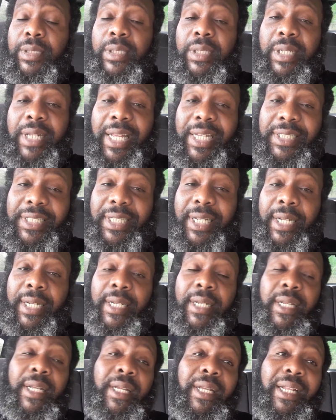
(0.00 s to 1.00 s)

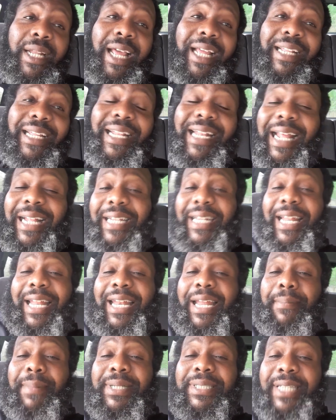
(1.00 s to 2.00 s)
Listen,
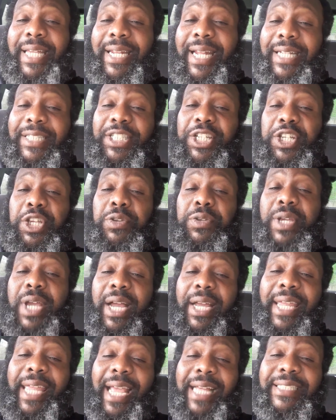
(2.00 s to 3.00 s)
let me say that to you
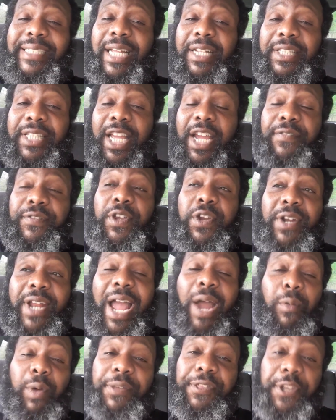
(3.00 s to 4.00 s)
young cats out there. If you're
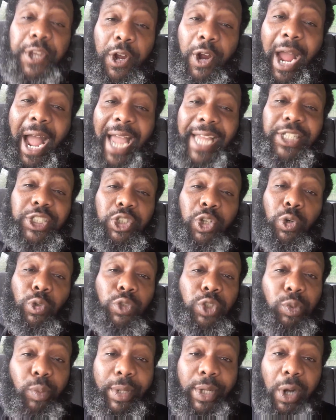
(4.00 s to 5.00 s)
not with your high school
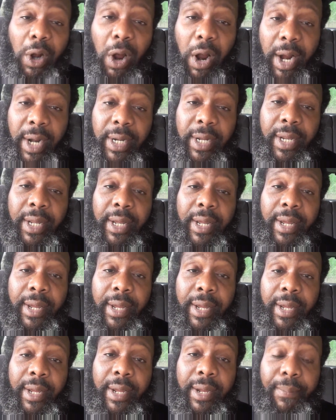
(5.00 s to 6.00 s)
sweetheart,
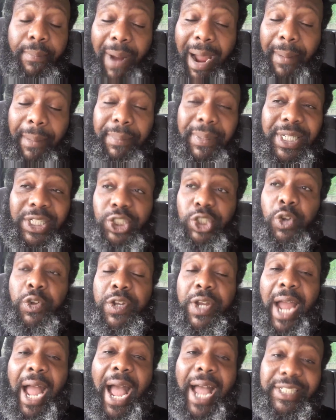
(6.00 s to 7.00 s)
probably
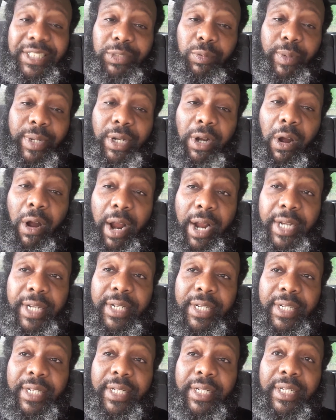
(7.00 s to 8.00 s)
junior high sweetheart,
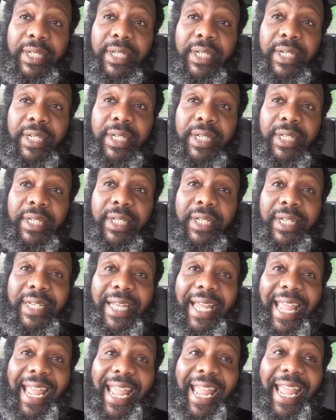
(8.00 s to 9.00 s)

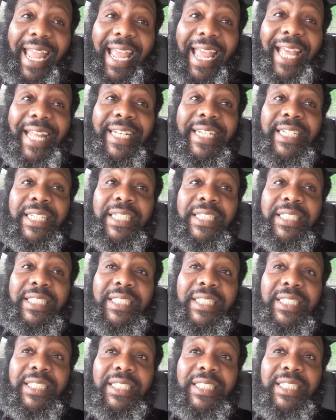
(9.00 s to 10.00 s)
and
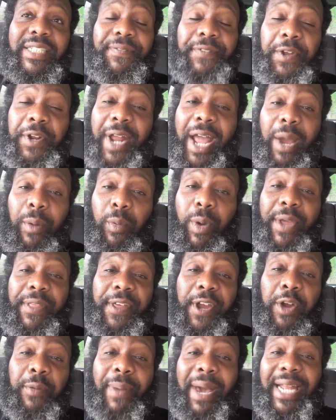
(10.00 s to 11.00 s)
if you're not with
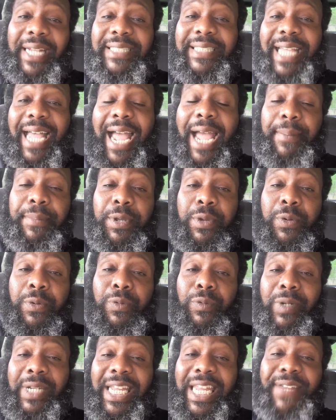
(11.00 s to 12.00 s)
her by the time
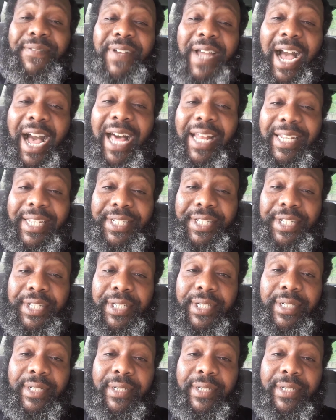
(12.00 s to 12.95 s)
you leave college,